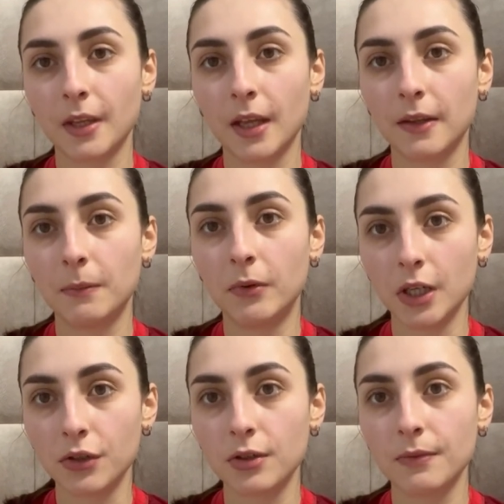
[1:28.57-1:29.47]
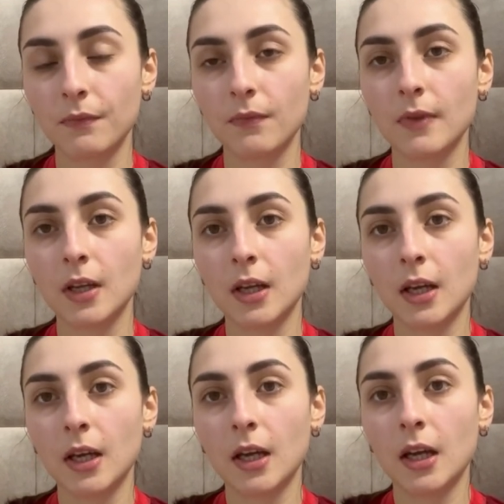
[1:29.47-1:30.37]
at the bridge
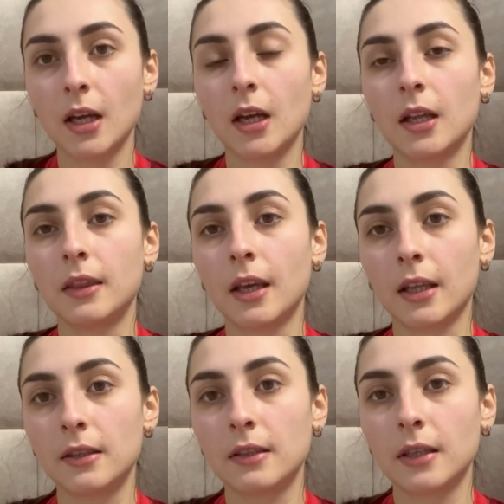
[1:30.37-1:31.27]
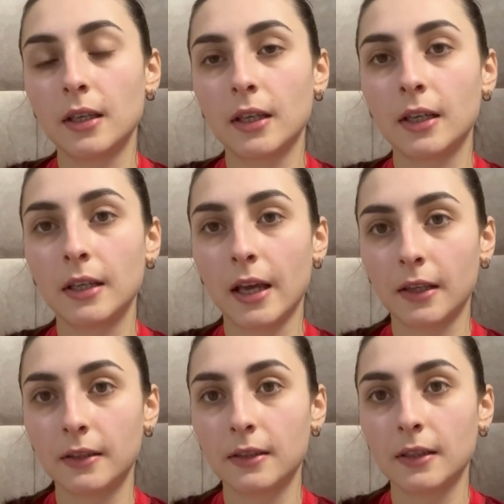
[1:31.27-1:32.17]
that
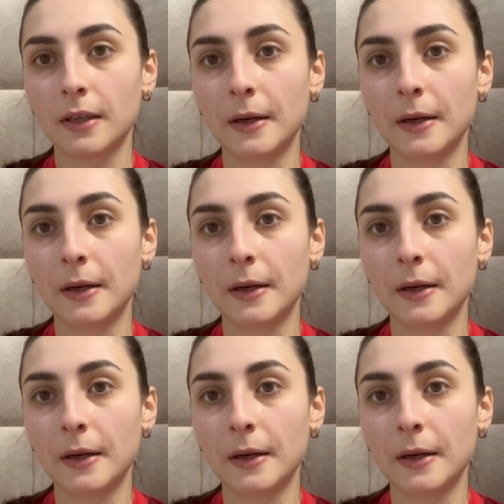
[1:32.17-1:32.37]
connects